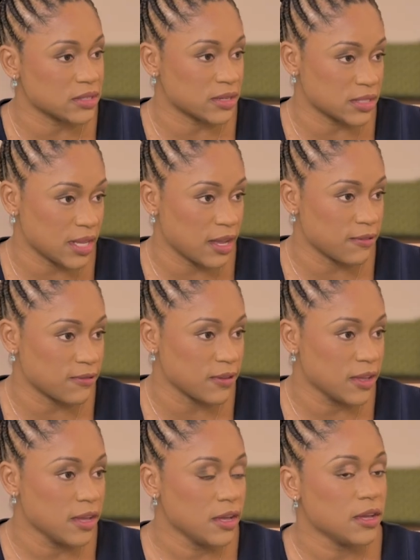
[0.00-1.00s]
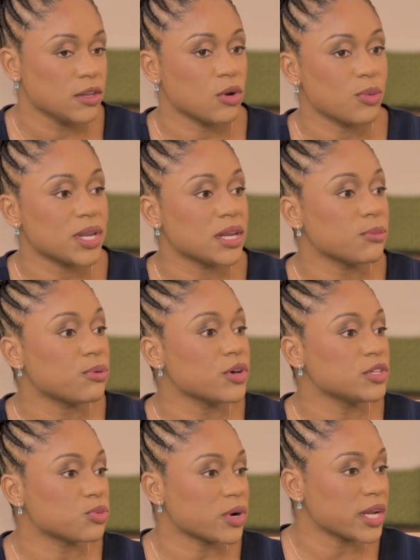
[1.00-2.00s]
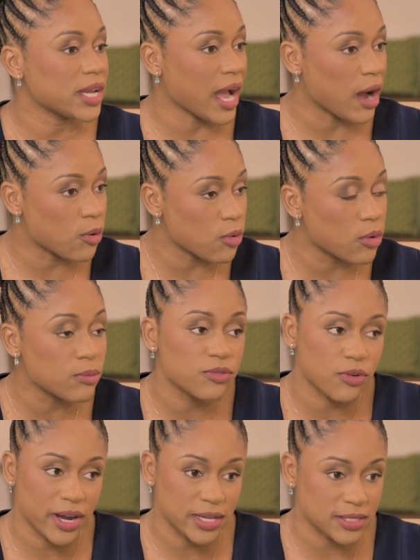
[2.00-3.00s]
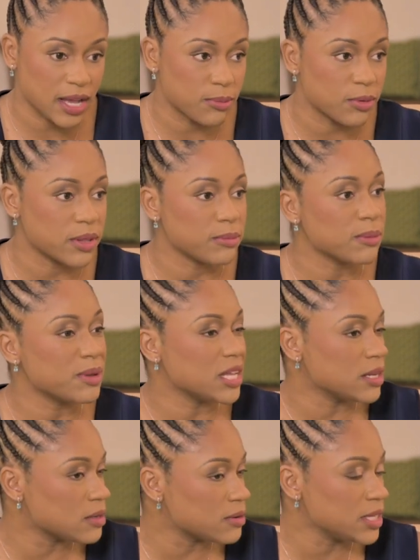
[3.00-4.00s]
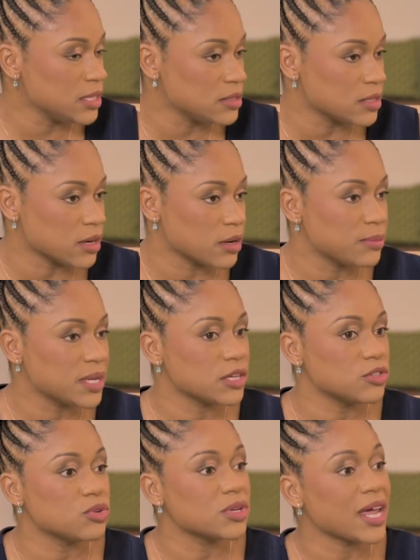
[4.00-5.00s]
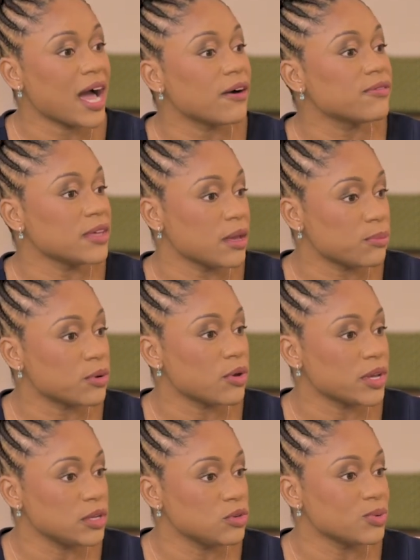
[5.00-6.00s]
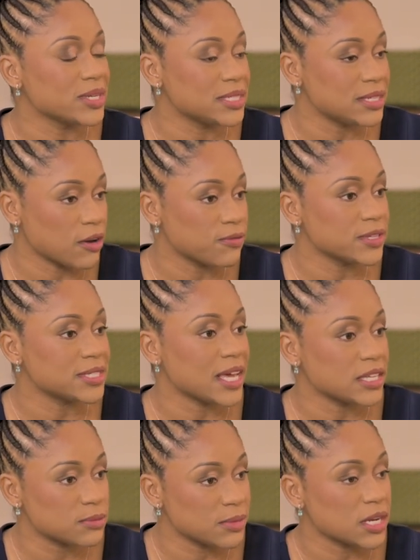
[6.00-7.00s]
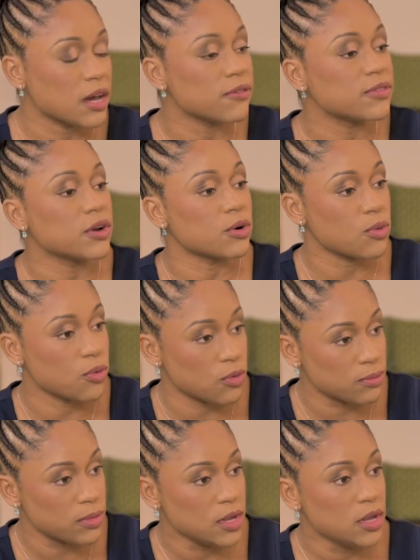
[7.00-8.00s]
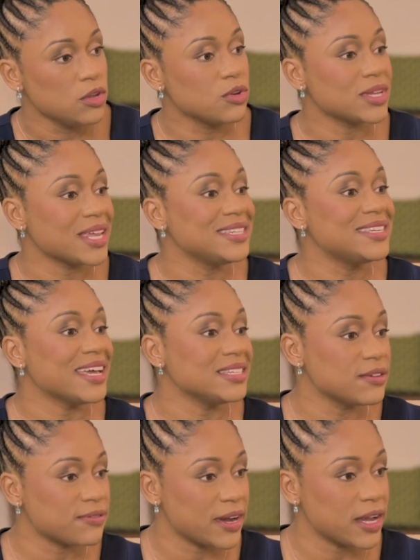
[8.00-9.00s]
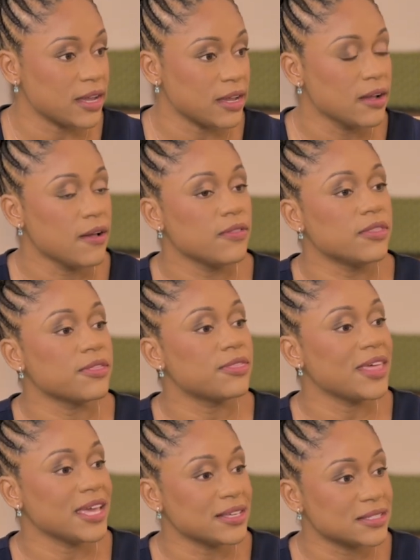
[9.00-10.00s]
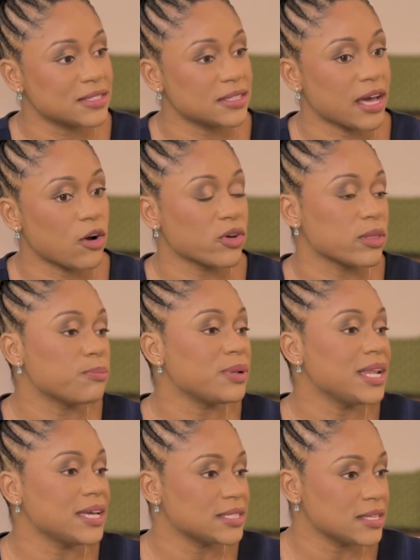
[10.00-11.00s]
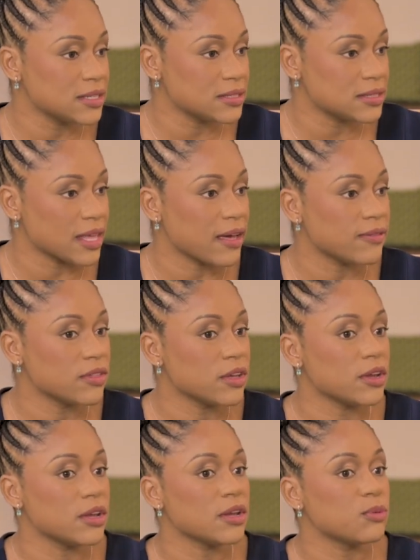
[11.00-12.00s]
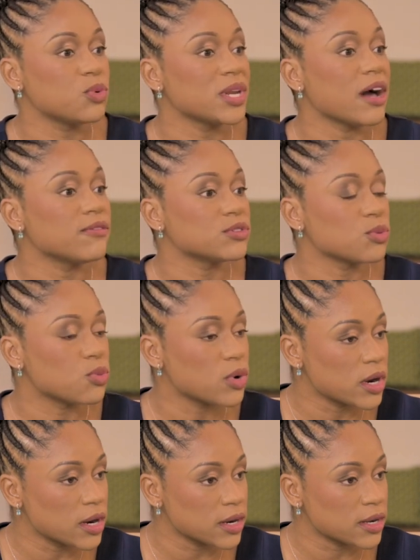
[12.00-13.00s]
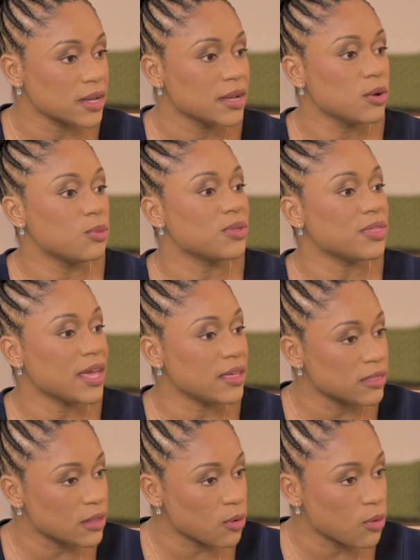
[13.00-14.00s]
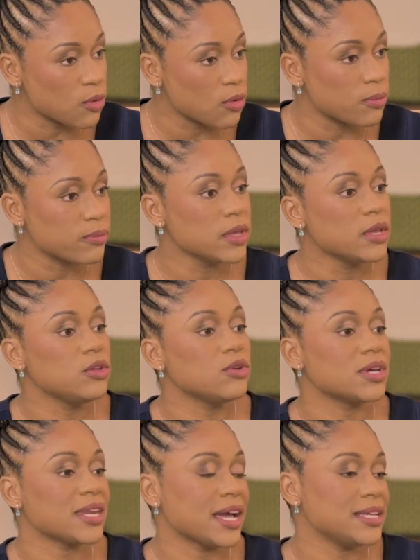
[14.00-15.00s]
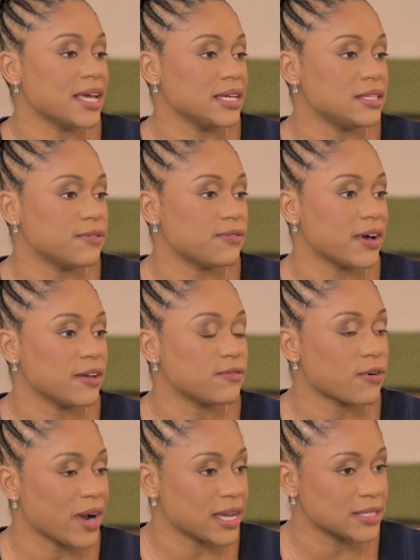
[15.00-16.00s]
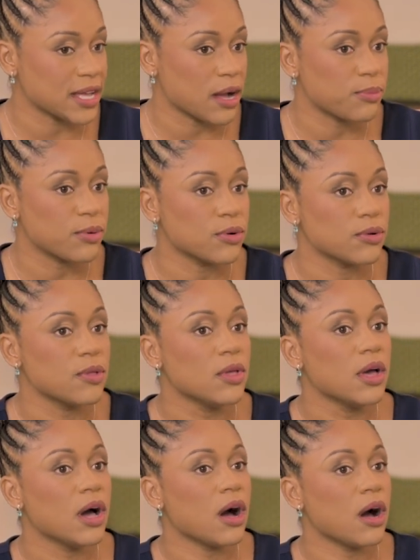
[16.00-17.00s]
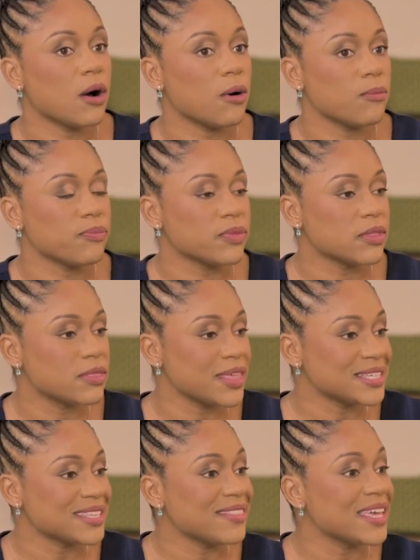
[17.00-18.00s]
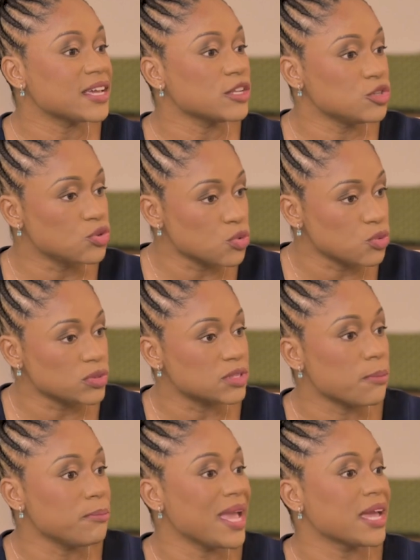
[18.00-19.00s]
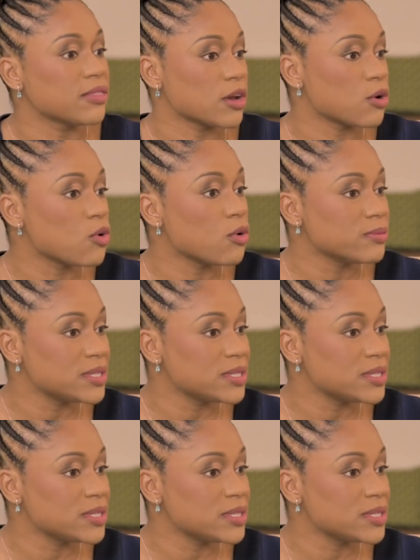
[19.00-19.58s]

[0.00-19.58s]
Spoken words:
are safe. Now, when an employee is working at home, for example, it may be a little easier because you can have the employee do a self-assessment of their home. You can identify the things that or the places that they would have to work within the home. You can identify, for example, things that they can do to make their home